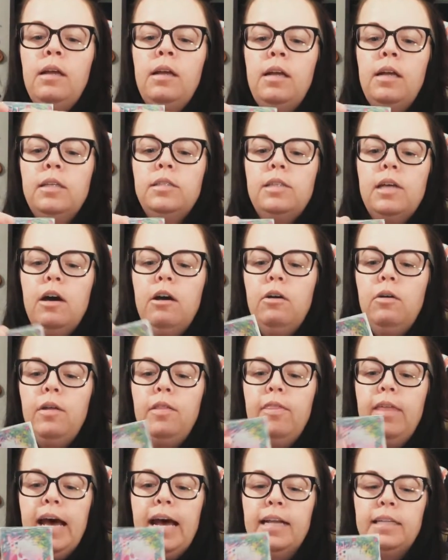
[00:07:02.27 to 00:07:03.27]
So
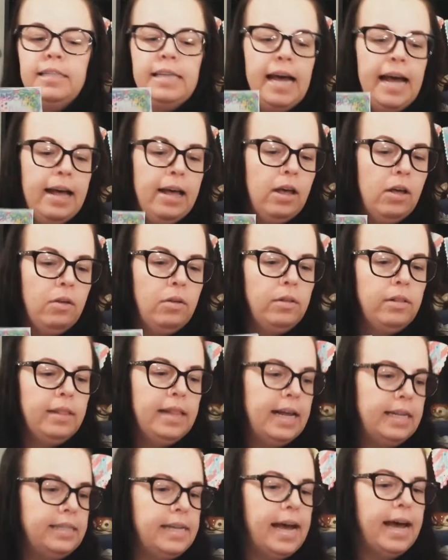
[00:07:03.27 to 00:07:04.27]
that's how
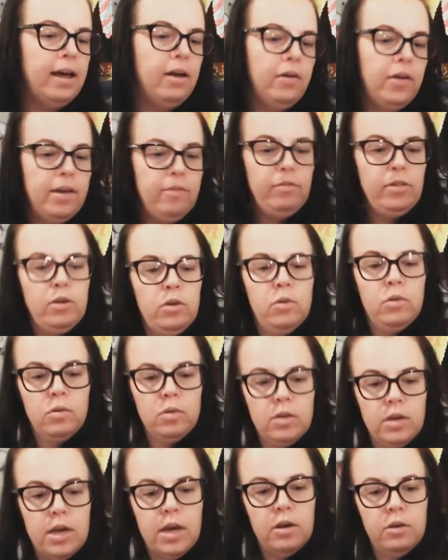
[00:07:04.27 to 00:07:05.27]
if you
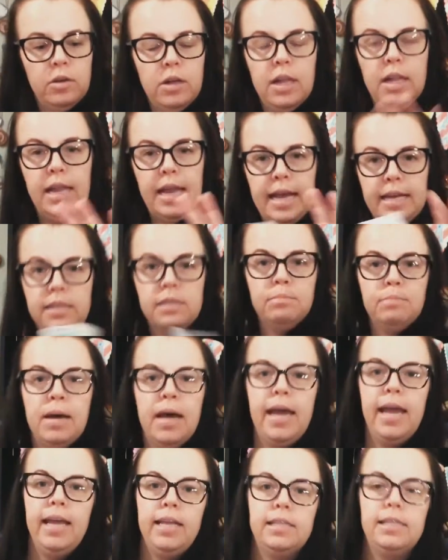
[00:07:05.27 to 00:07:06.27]
go collect
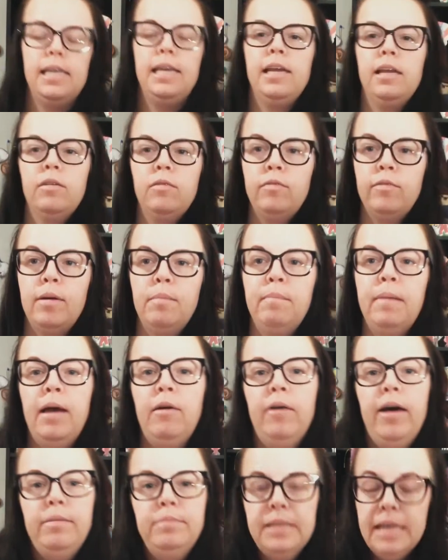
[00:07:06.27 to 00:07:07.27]
my zine from my
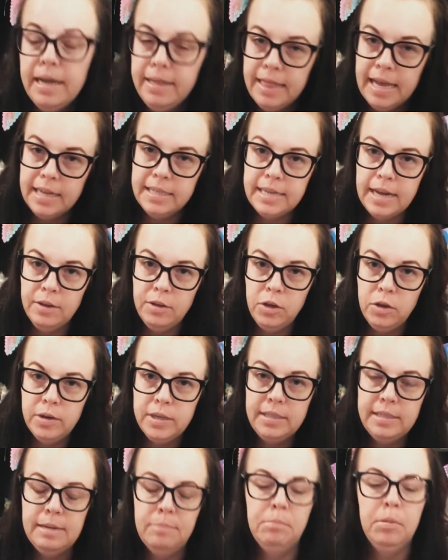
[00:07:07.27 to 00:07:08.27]
website, that's how you
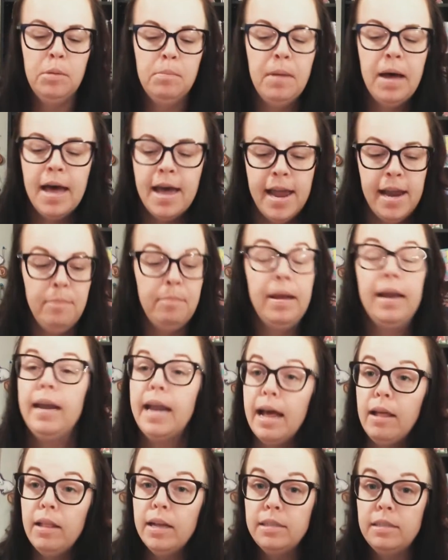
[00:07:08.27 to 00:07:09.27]
assemble mine. But
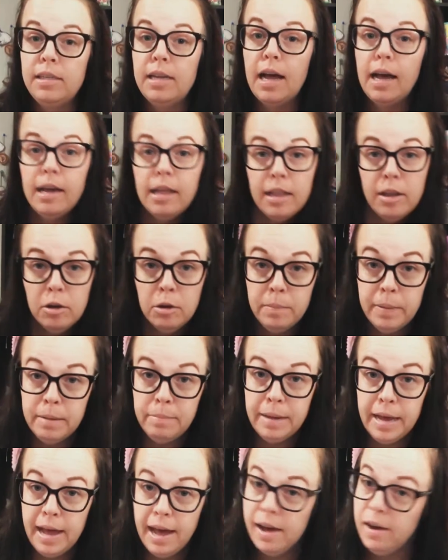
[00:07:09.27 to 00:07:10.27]
now let's talk a little bit
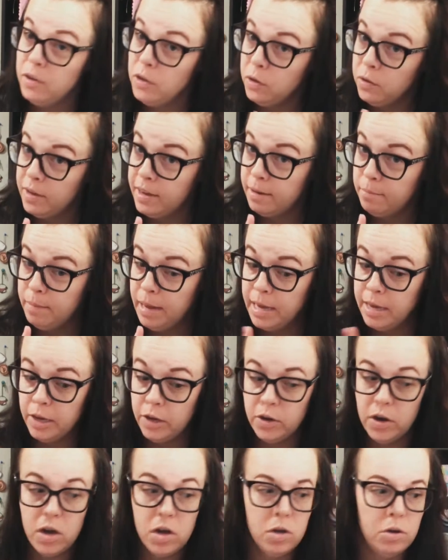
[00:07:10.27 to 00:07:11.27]
about how you can make
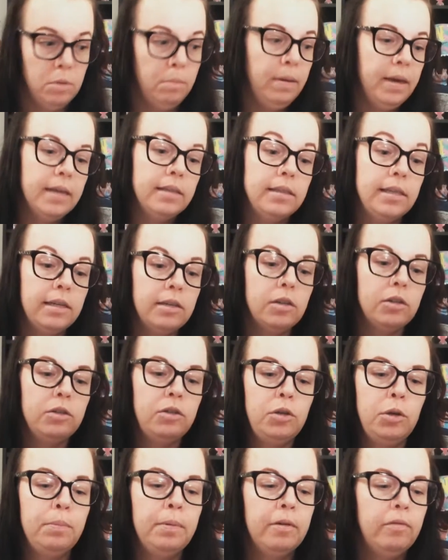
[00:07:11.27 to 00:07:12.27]
your own, because these are
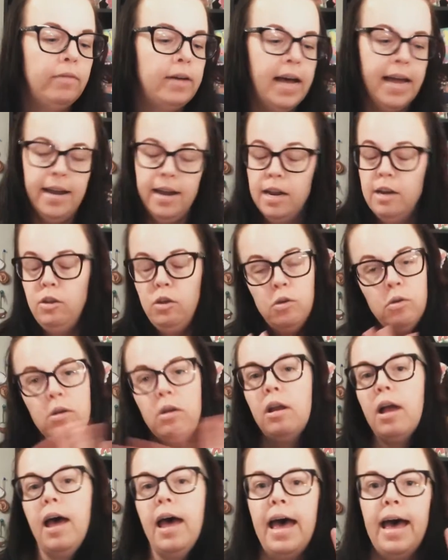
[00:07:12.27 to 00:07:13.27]
super fun and you do
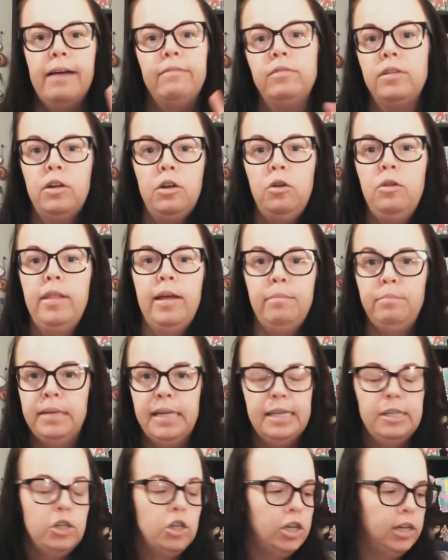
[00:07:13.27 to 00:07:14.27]
not have to do them
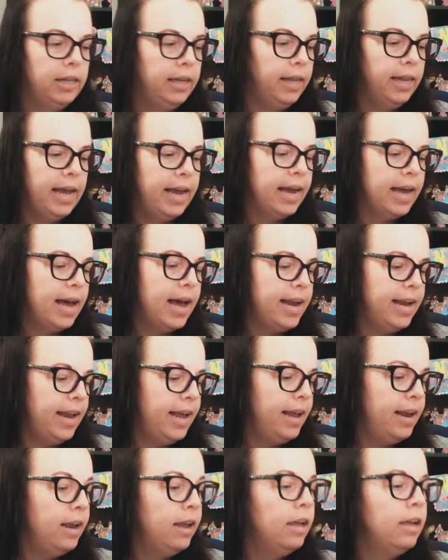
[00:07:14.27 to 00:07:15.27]
digitally like I
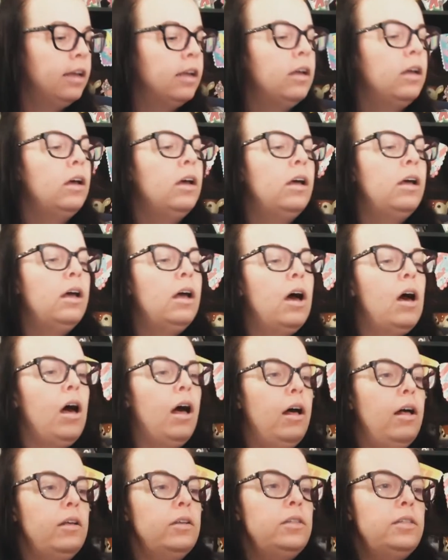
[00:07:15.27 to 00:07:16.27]
did.
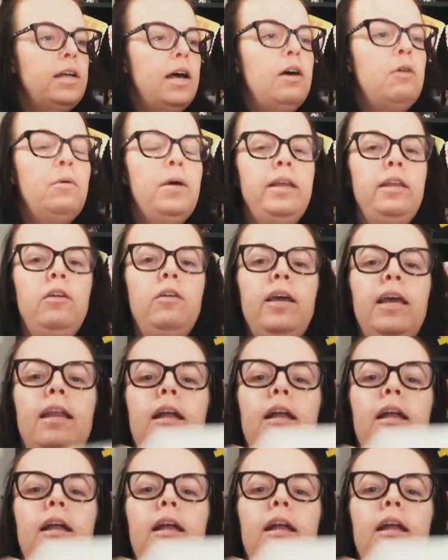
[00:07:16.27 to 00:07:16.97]
Also, when you get